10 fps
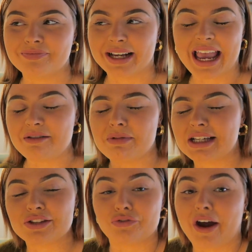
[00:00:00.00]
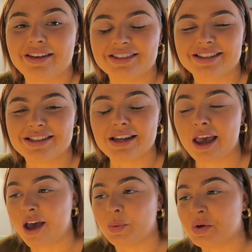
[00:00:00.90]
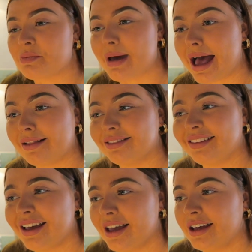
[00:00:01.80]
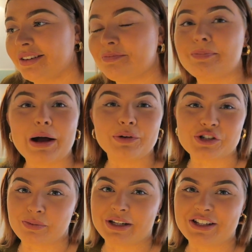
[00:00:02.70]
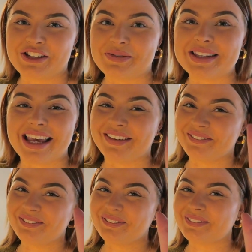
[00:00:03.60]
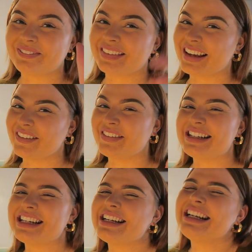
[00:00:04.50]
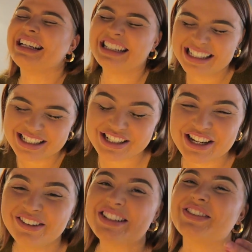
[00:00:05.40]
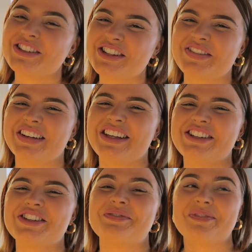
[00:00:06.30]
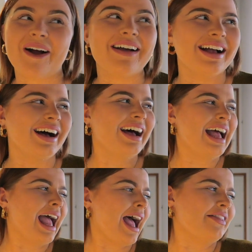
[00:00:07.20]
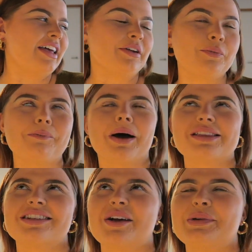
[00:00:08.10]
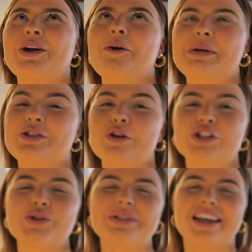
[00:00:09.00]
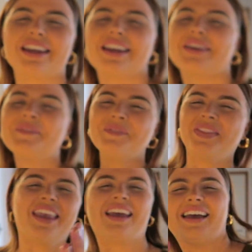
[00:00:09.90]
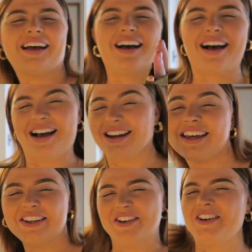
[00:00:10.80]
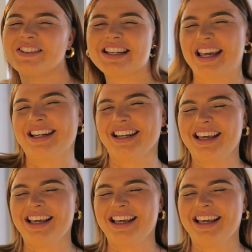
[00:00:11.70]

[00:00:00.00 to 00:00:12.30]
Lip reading: Became best friends with Mel. Mel watches my YouTube, so we did. She was watching my YouTube prior and then by the time we got a bit drunk, she was like, I like your content.